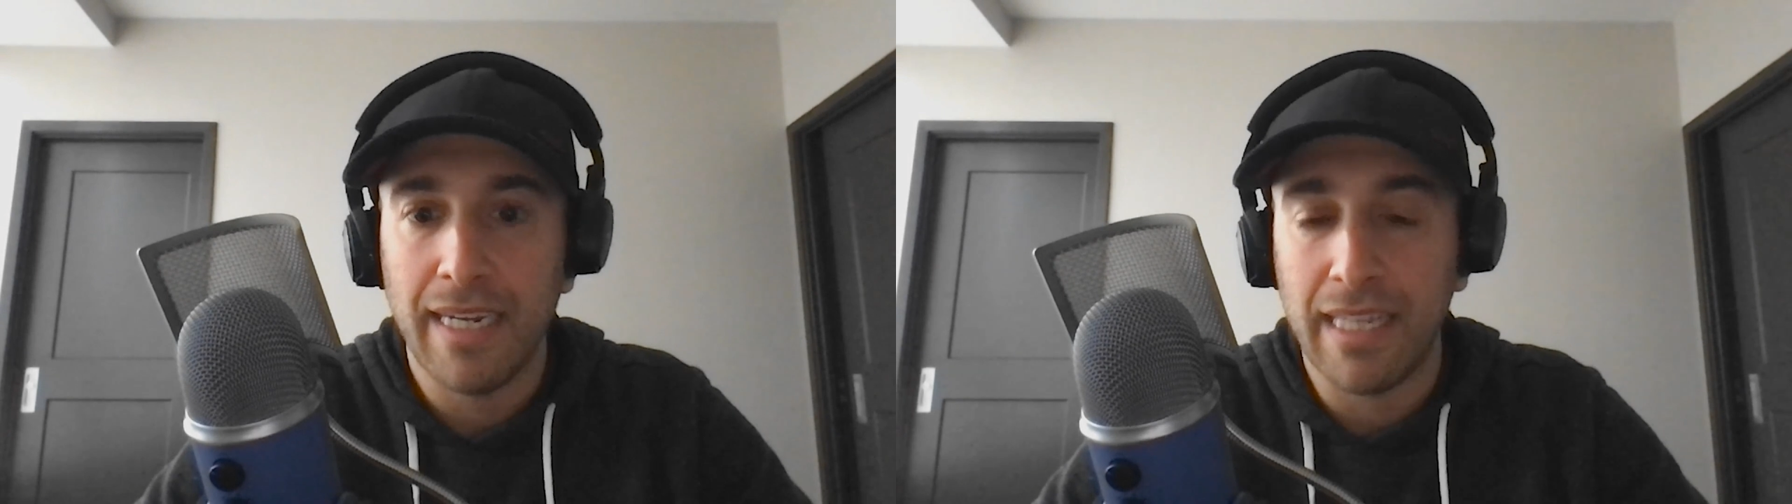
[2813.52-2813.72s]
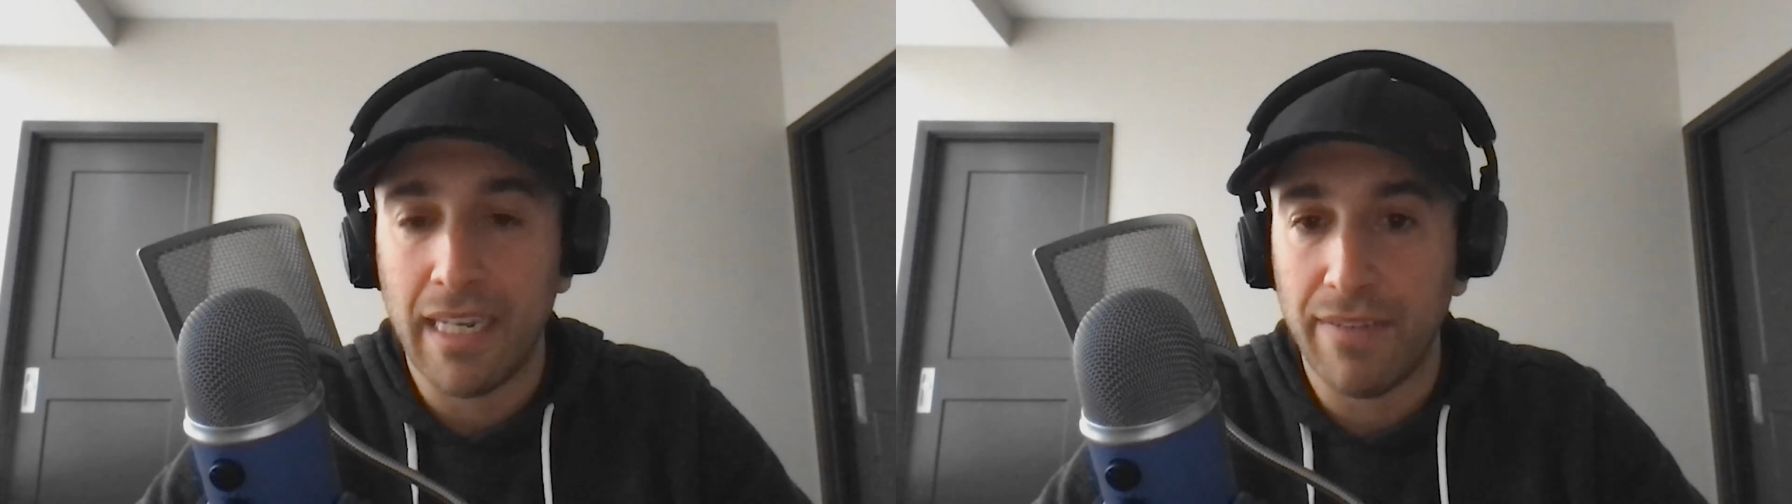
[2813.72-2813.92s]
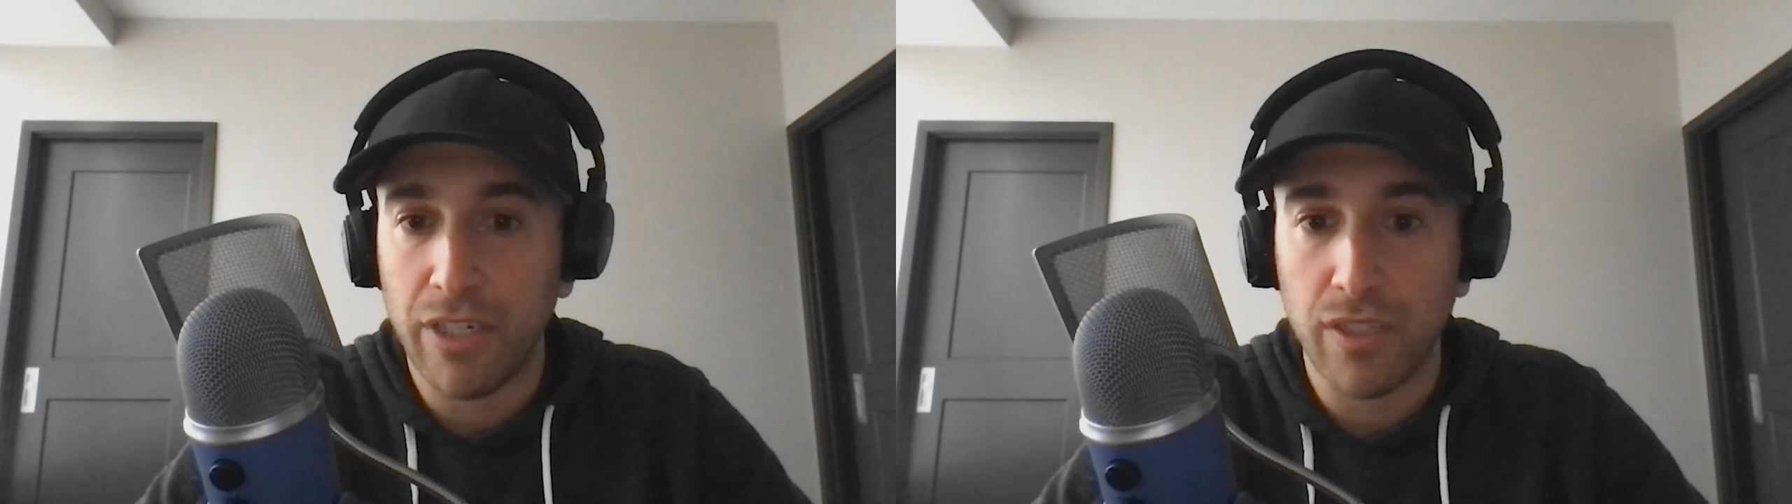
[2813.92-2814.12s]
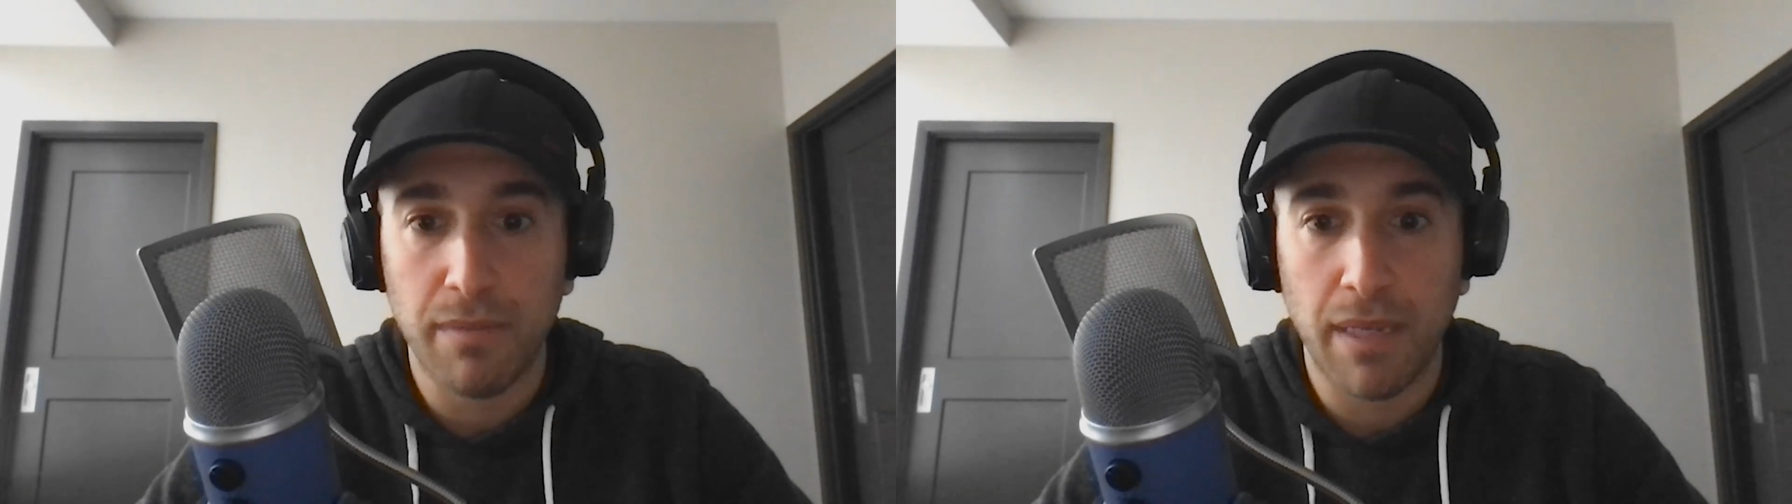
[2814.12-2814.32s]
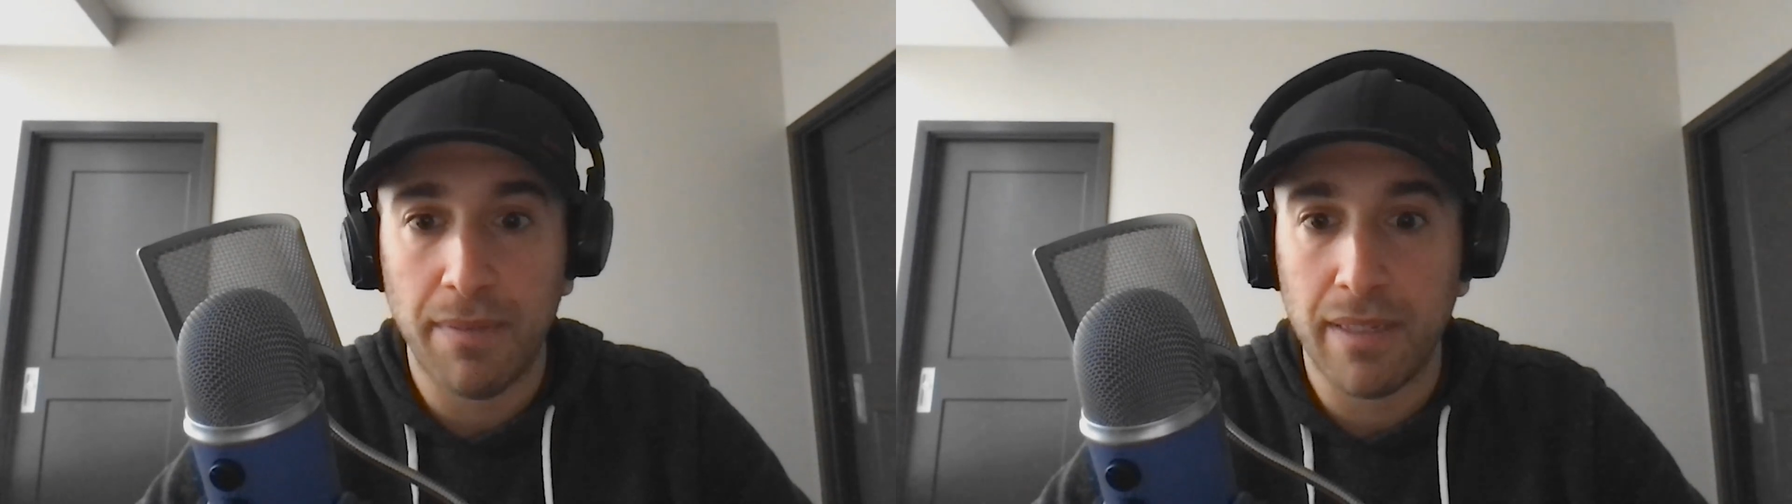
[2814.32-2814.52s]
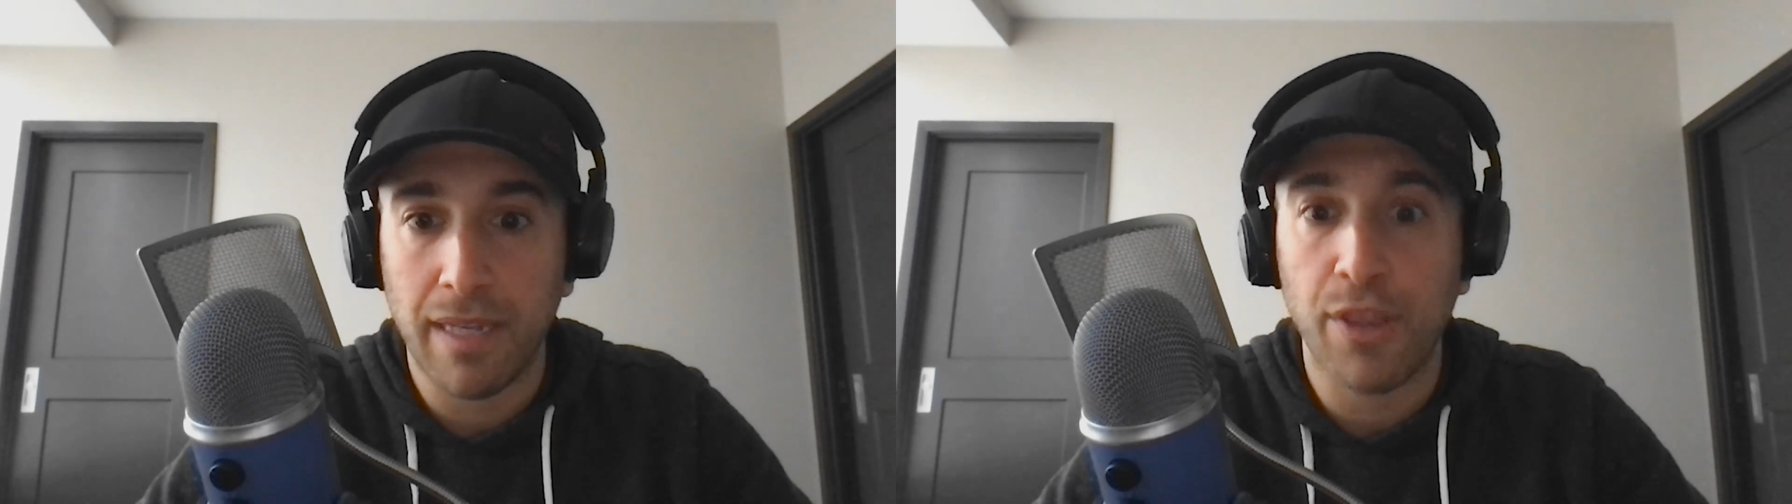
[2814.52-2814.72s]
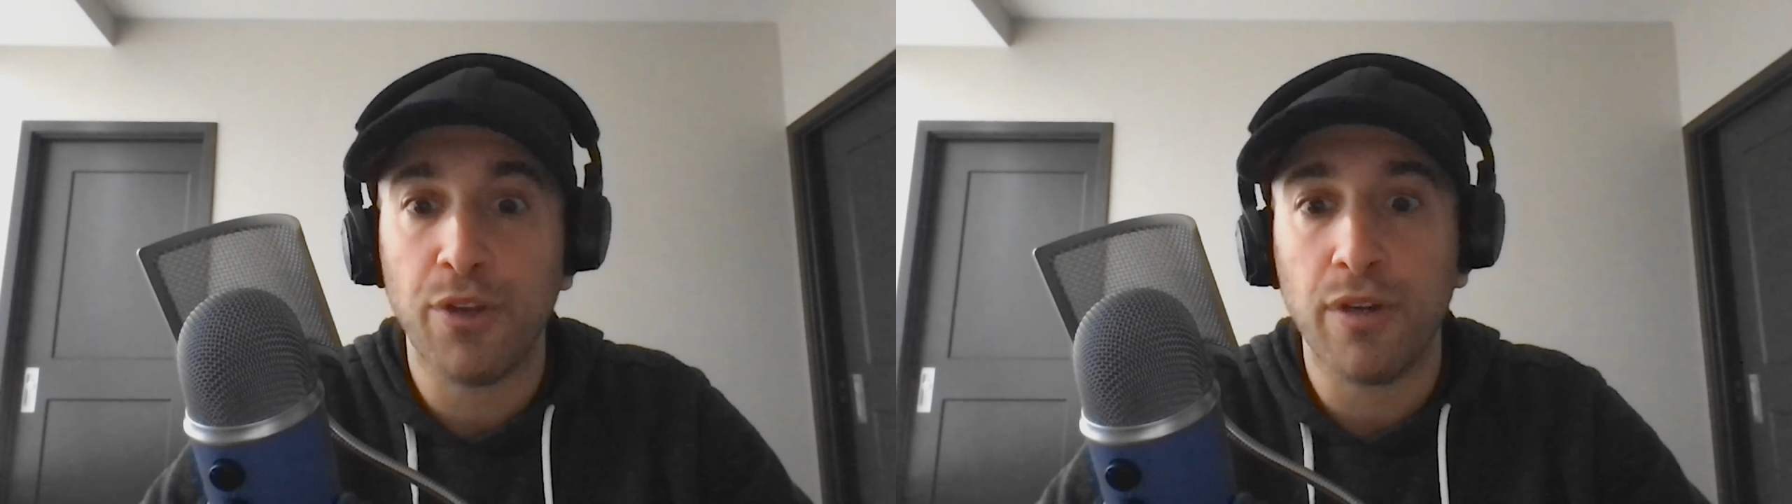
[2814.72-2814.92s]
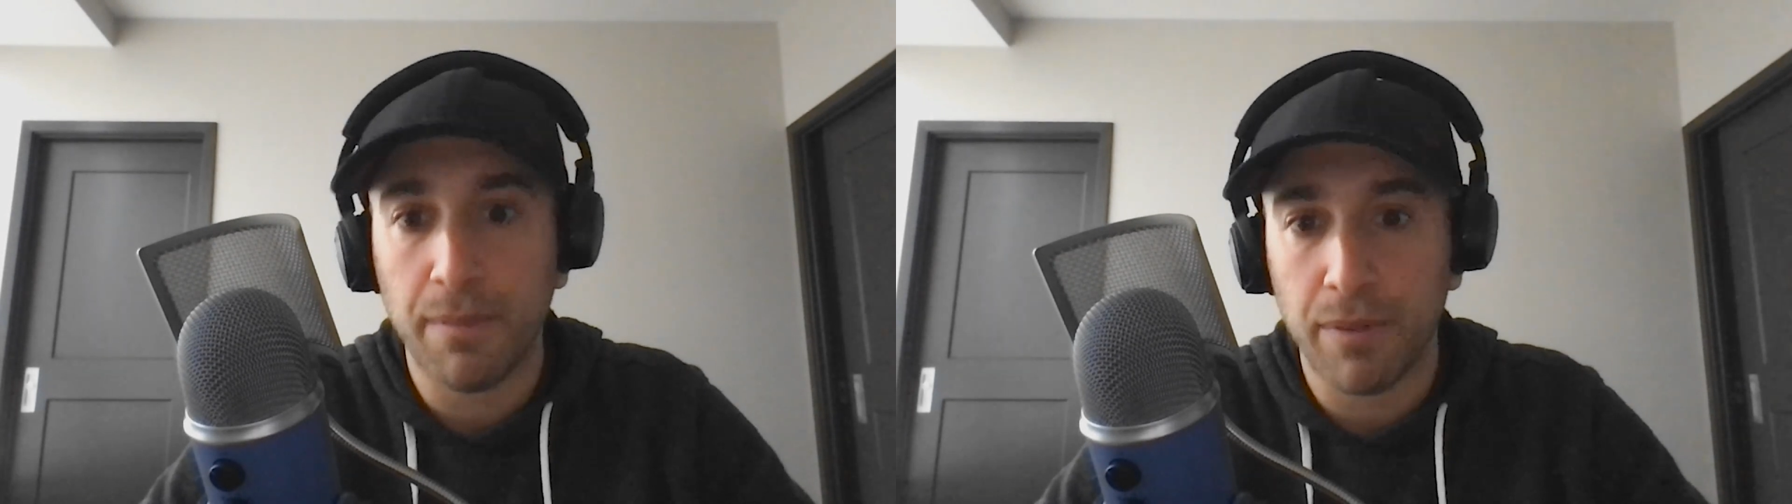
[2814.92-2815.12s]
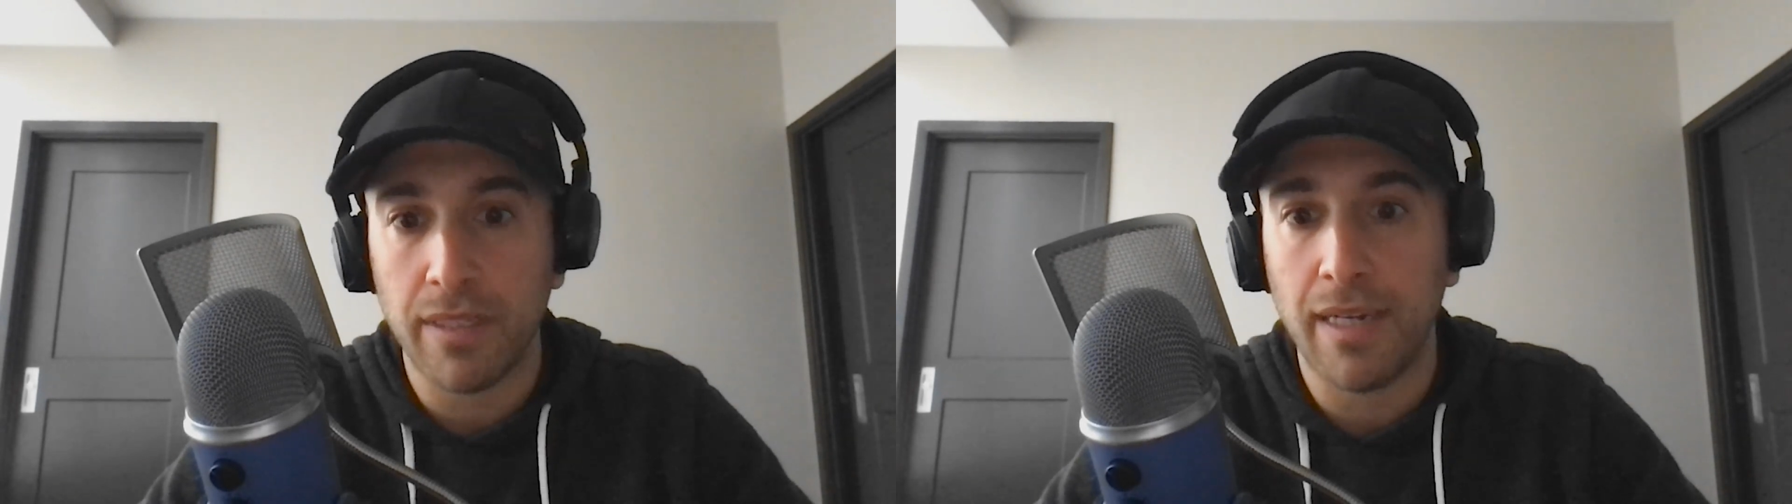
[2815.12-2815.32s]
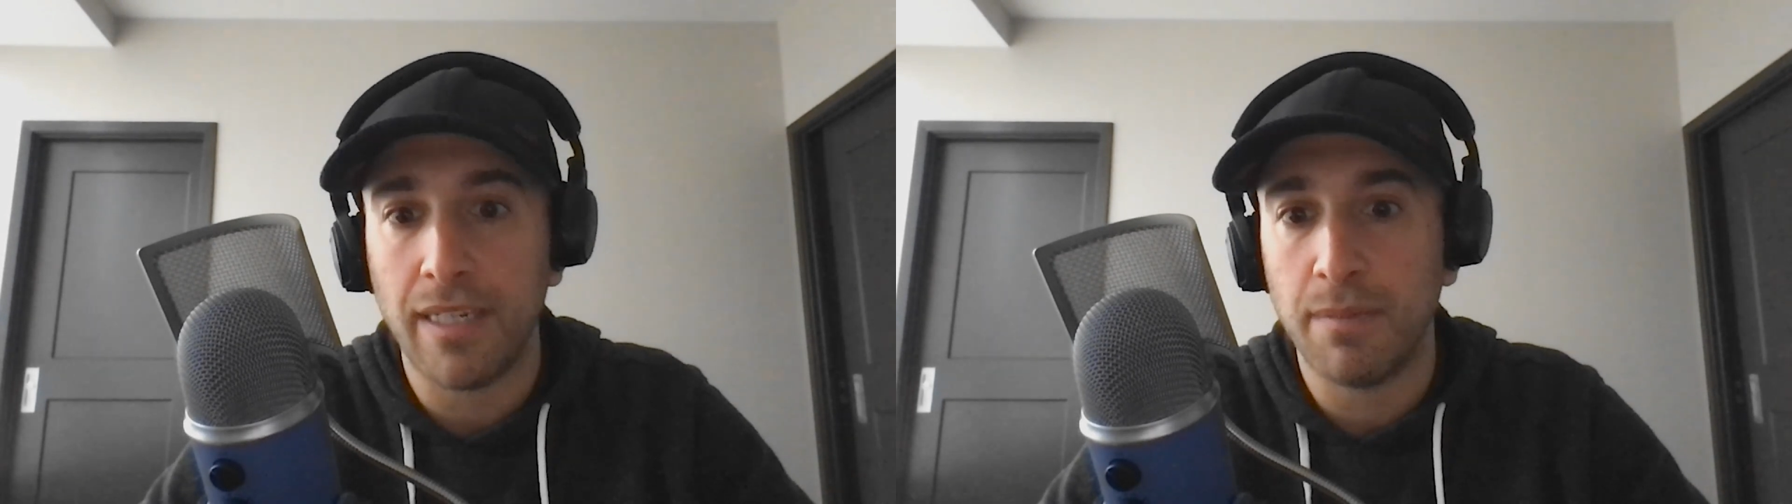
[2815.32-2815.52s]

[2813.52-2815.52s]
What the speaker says: And then eventually maybe like 30% is